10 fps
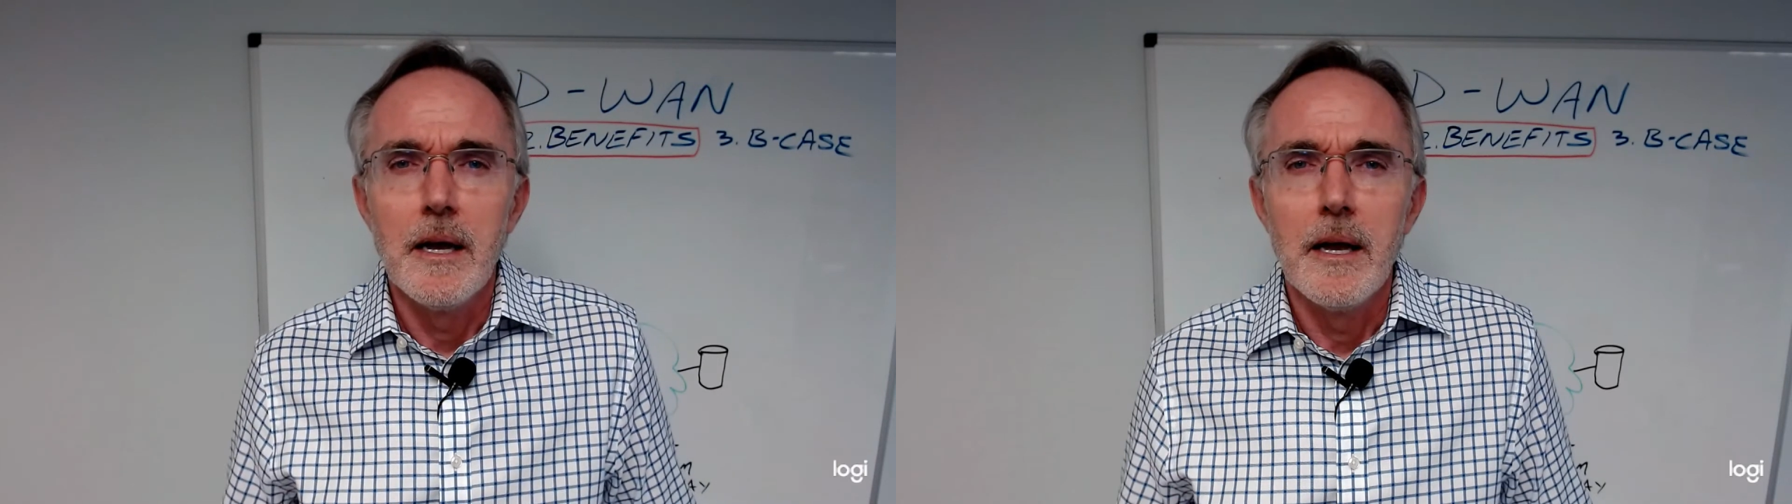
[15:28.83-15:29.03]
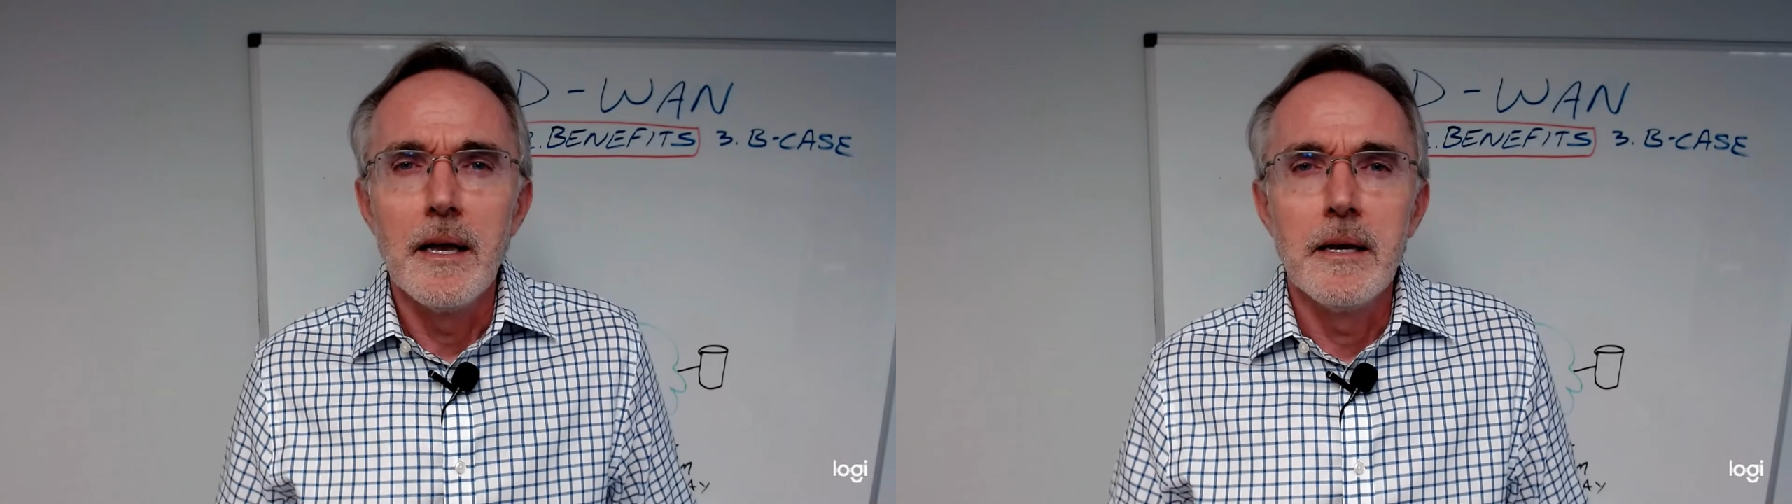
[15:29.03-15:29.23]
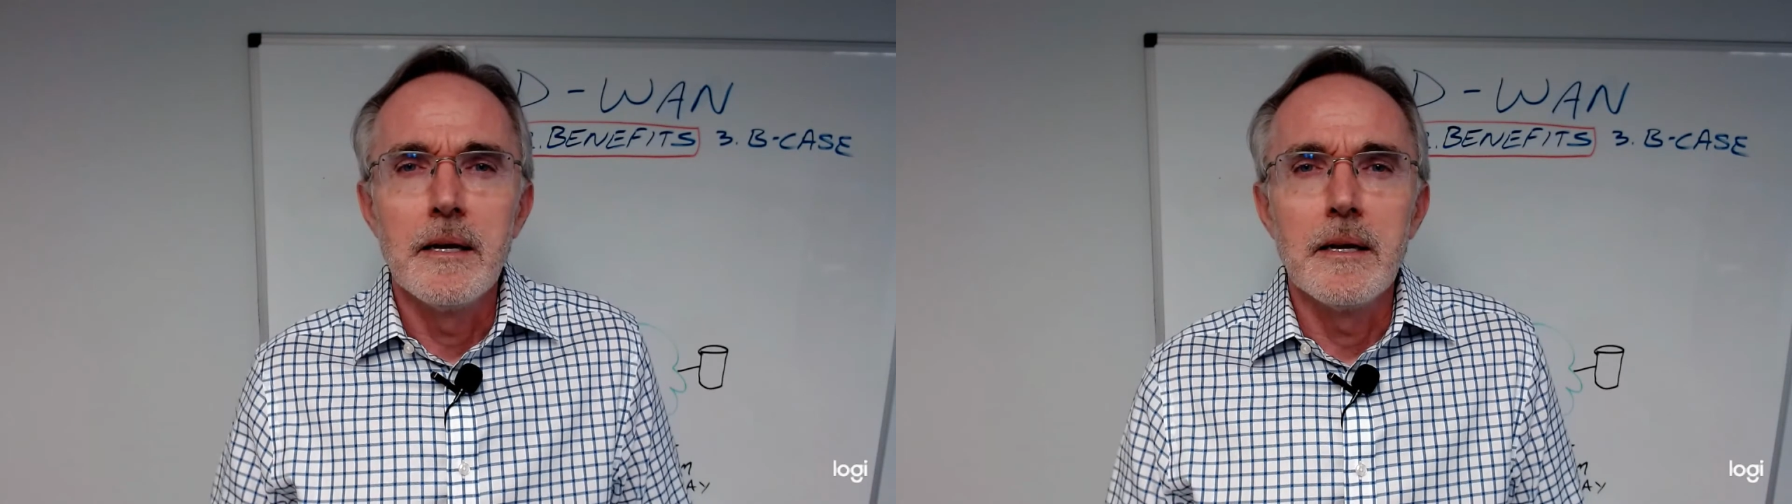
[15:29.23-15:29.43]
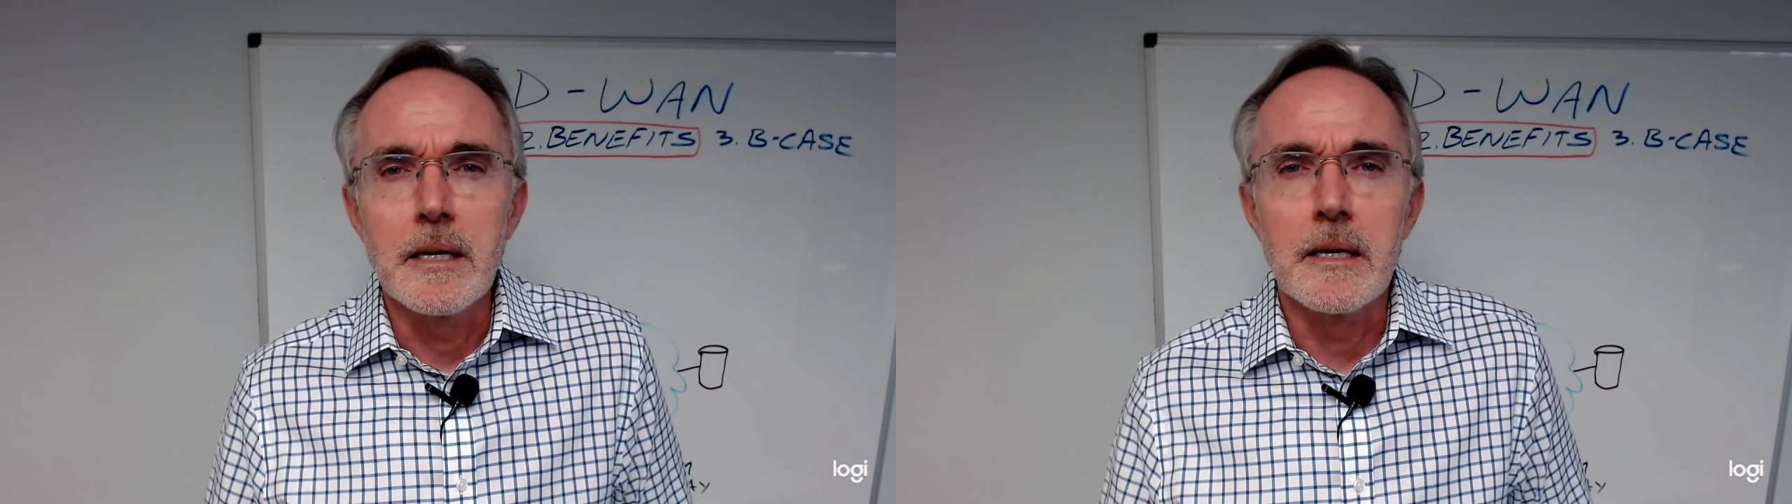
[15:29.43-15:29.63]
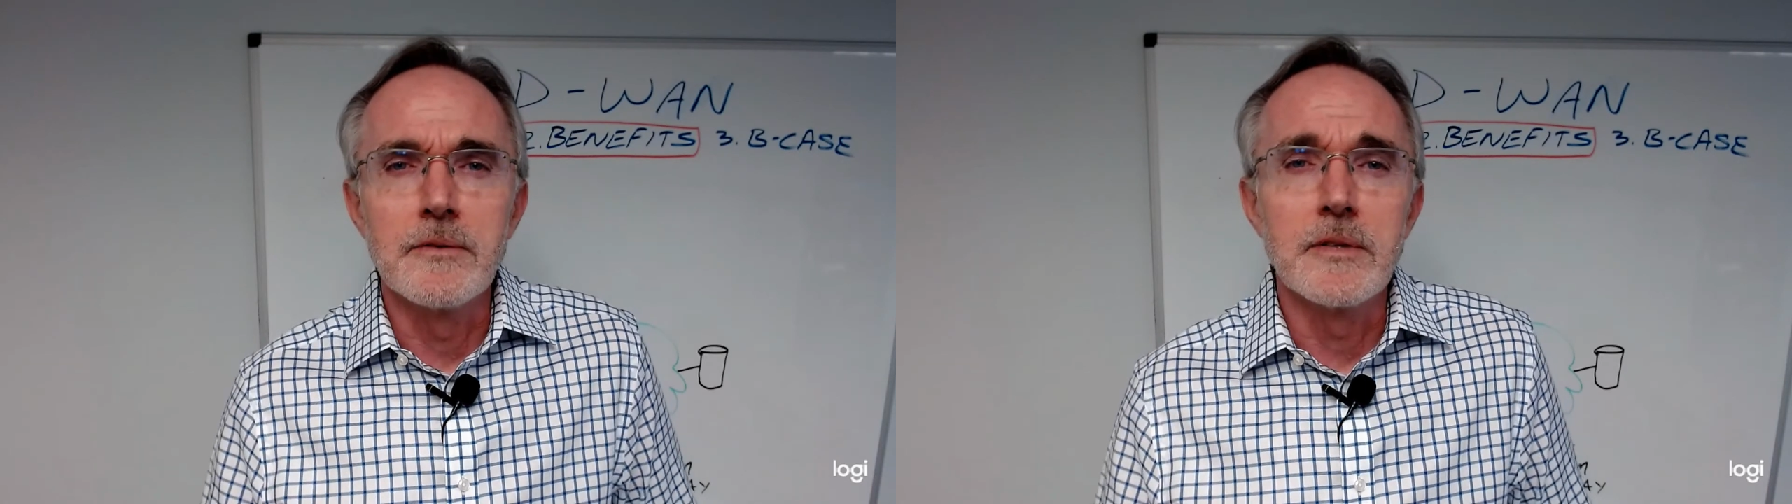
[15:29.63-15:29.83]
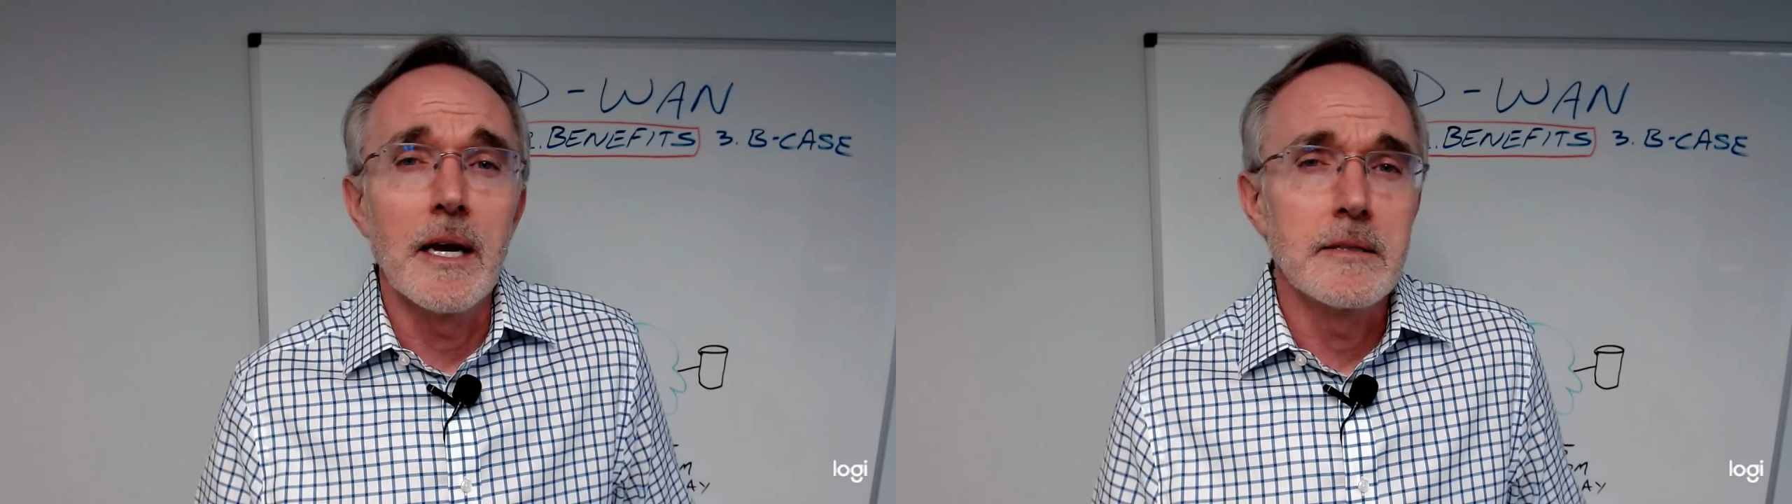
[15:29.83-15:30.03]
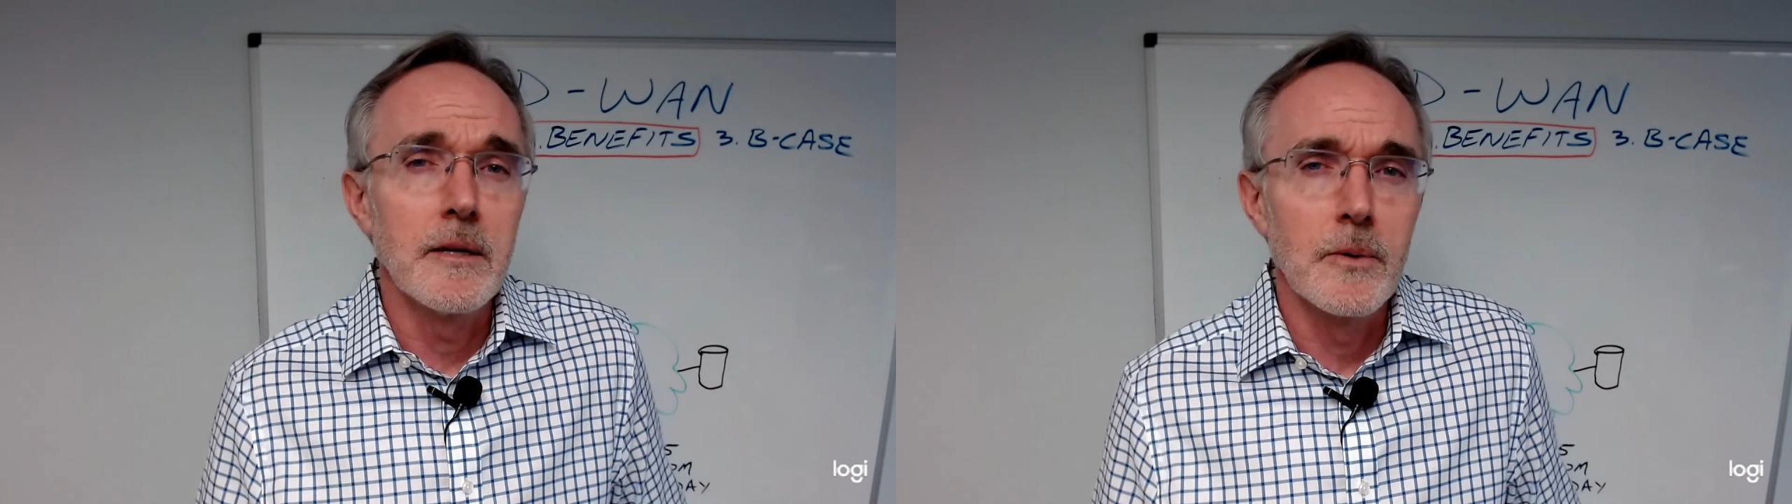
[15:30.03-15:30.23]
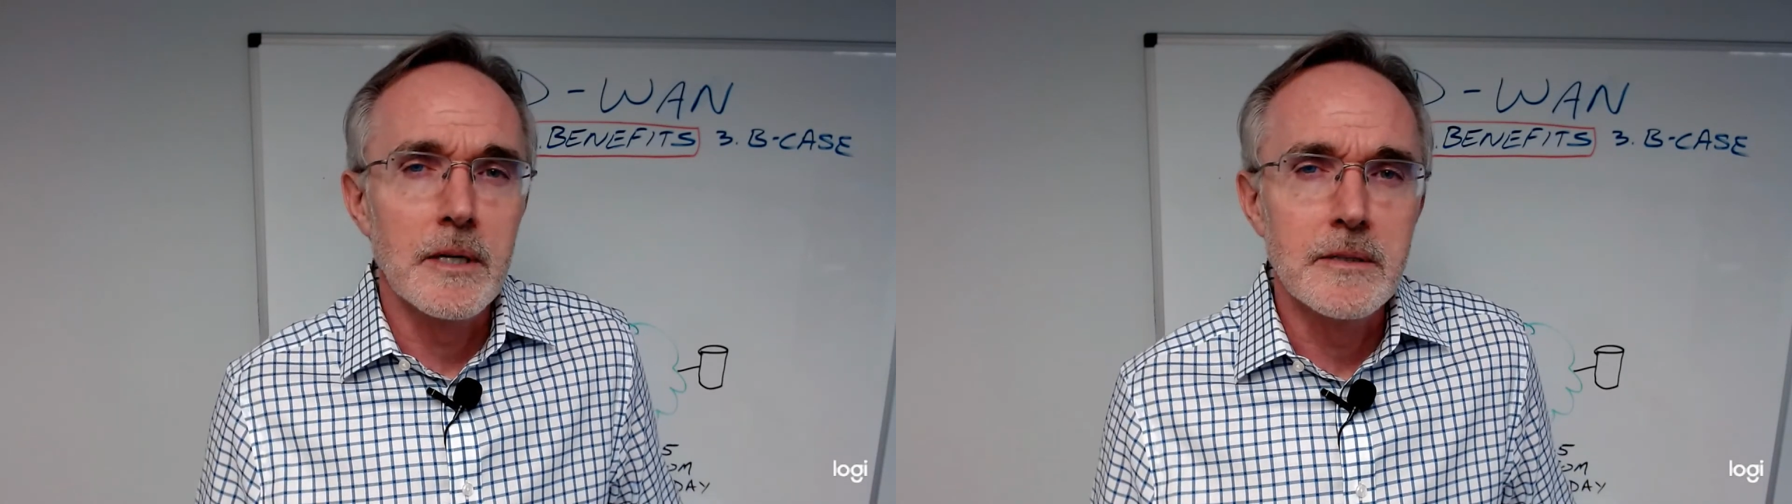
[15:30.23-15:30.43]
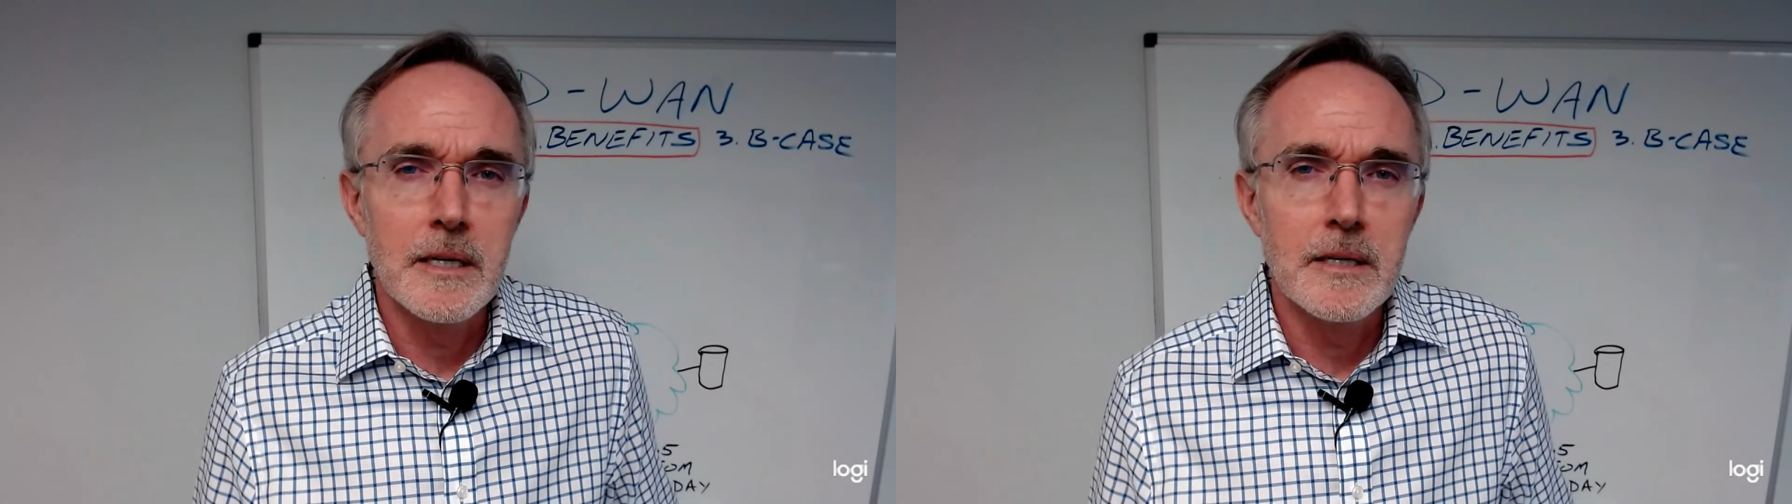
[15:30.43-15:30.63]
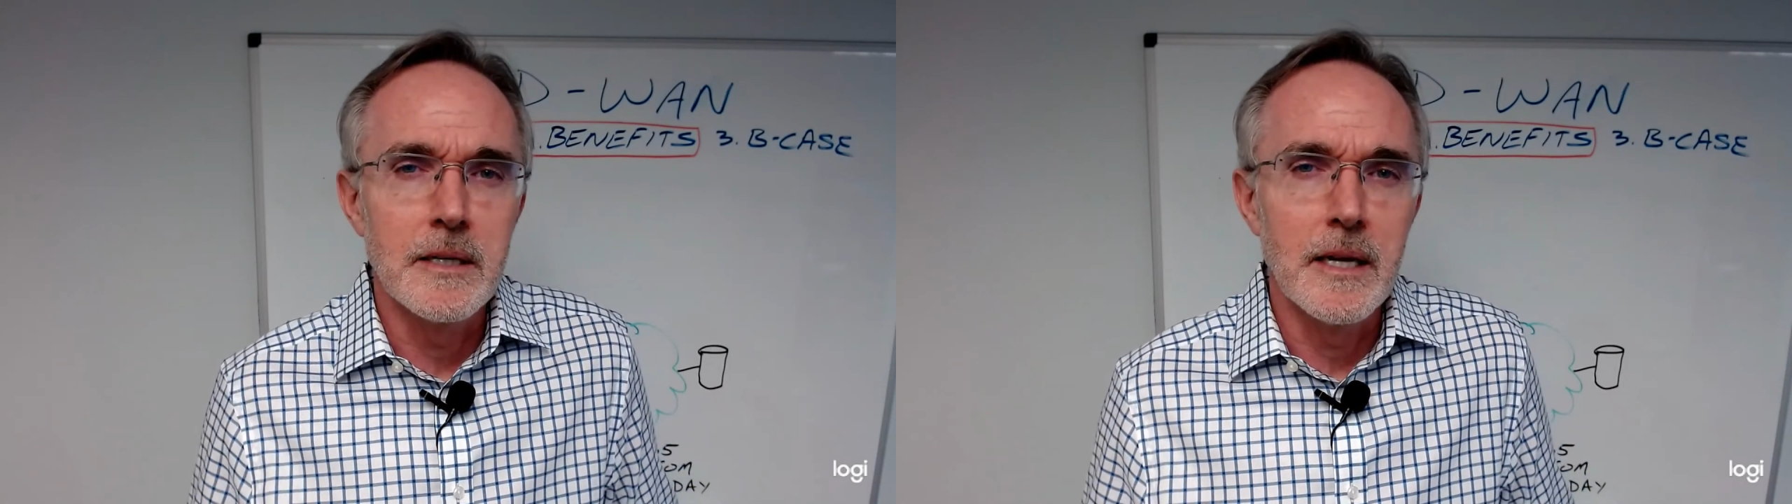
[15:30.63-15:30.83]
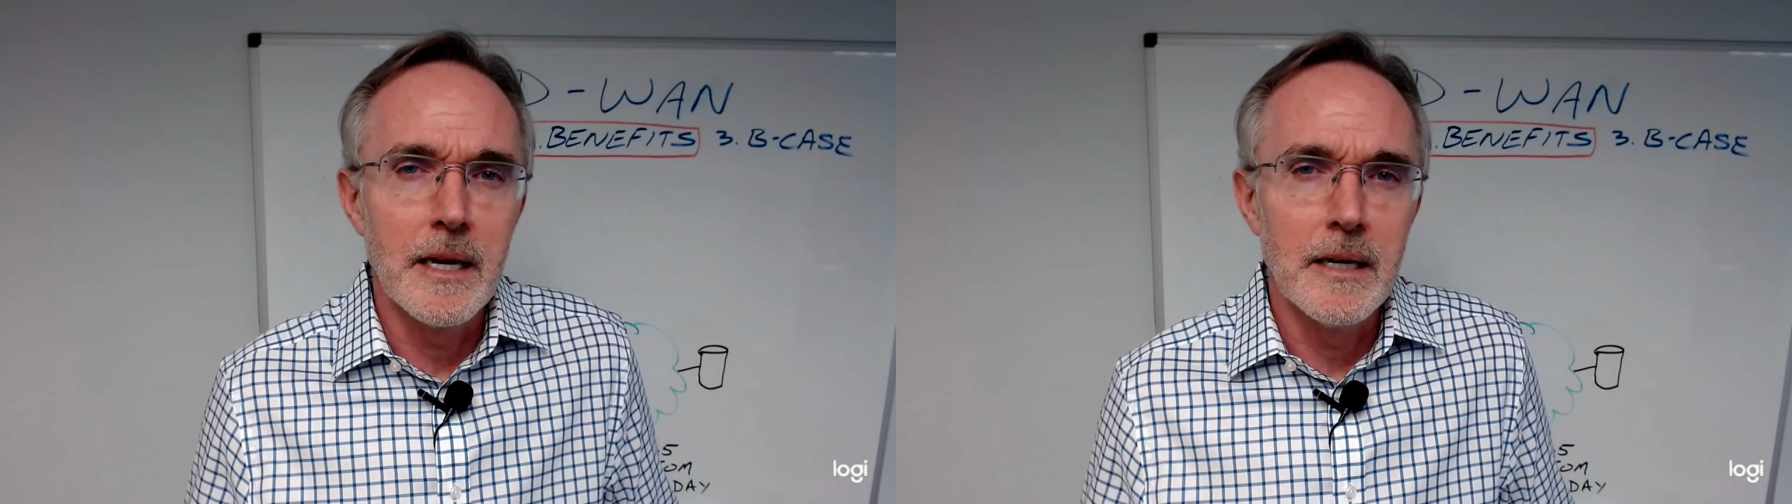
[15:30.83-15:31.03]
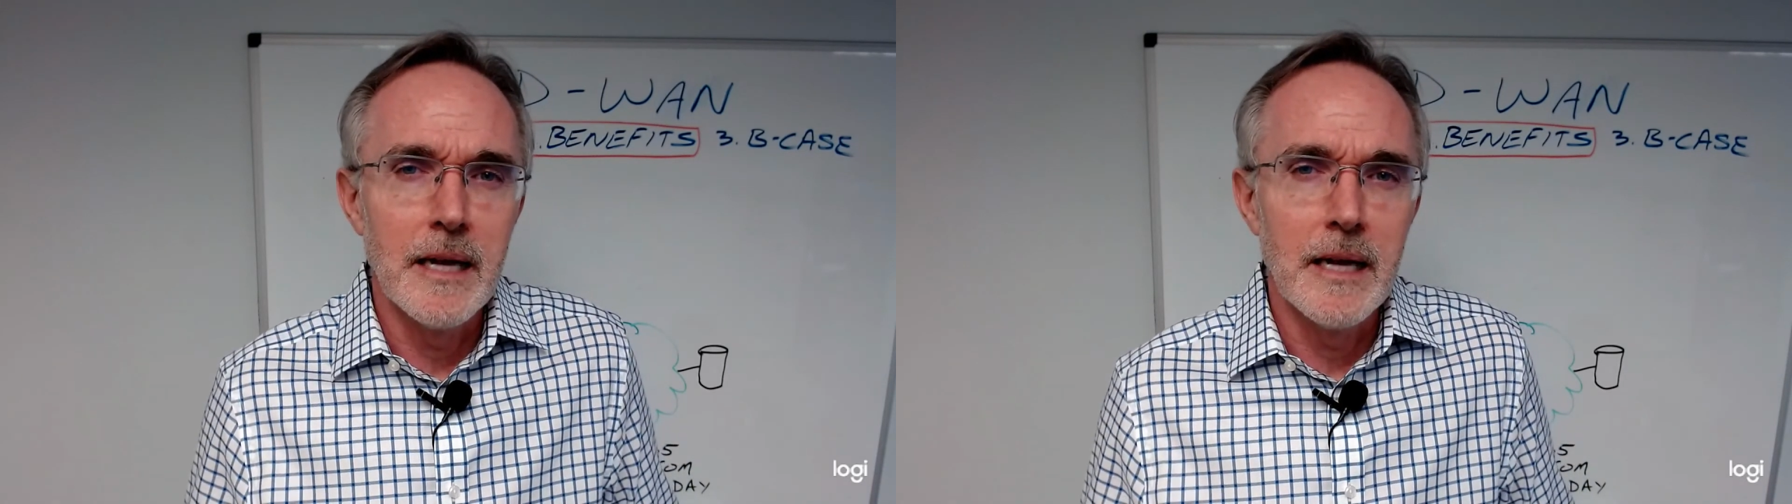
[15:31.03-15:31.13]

And it gives the IT organization an